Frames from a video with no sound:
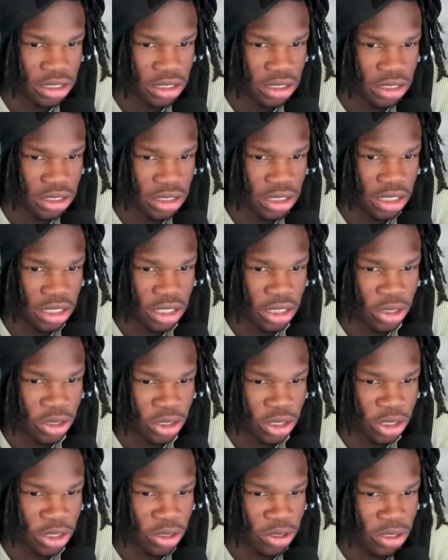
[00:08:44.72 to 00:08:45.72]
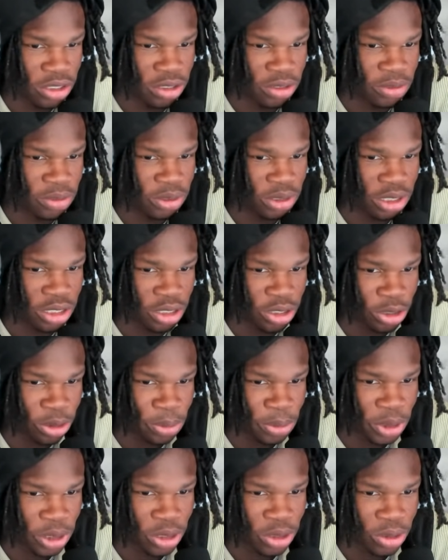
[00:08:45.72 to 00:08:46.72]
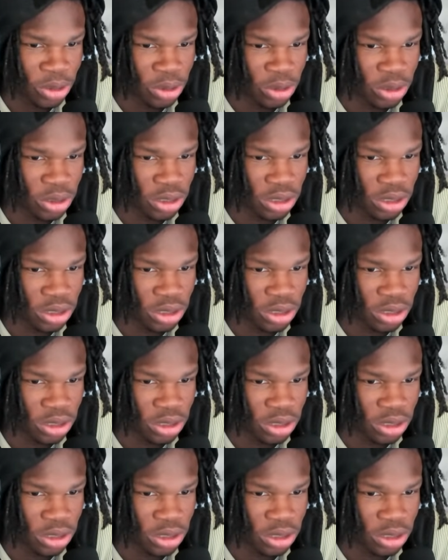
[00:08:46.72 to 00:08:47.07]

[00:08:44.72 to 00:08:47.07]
CD going to go off. I hope he do.